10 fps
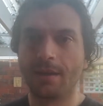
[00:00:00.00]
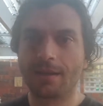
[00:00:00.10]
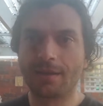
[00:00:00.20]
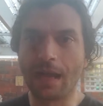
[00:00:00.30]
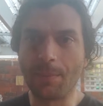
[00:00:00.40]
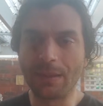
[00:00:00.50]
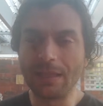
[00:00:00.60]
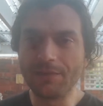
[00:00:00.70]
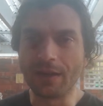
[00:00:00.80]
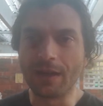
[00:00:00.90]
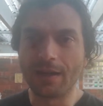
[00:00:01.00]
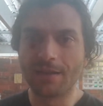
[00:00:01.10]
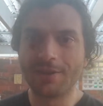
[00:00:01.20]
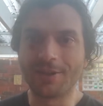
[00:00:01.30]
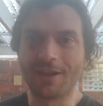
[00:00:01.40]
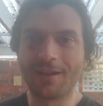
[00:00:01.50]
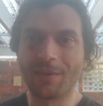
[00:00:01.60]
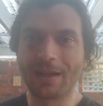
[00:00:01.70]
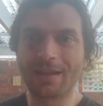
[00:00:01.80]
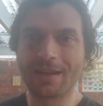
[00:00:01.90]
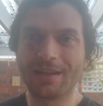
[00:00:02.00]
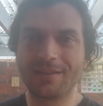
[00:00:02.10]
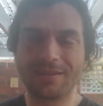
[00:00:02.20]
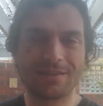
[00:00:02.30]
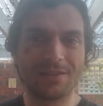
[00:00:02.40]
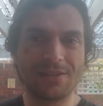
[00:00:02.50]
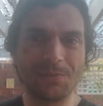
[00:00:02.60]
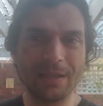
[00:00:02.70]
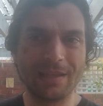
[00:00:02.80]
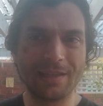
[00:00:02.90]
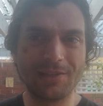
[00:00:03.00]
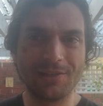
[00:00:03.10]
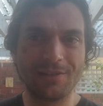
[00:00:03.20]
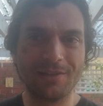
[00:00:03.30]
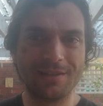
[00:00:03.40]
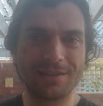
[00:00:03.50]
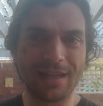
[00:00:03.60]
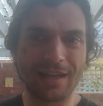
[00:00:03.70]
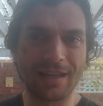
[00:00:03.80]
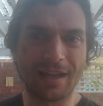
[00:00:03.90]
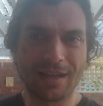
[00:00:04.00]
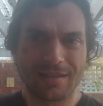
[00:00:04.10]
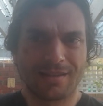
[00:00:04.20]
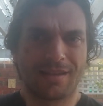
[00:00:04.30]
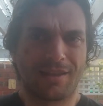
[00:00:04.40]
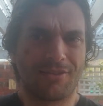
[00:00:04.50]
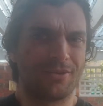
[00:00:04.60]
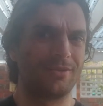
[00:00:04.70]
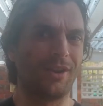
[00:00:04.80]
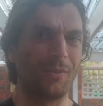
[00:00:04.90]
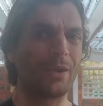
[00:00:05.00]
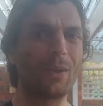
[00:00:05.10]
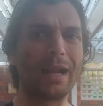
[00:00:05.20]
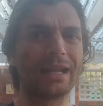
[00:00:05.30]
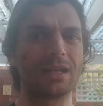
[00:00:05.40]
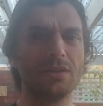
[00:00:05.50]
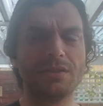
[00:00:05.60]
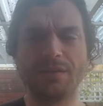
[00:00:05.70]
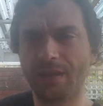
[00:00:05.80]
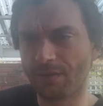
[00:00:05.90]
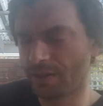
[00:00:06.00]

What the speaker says: can't believe it. You know, I'm like, it's weird that you'd say that because I thought, we're quite inclusive here in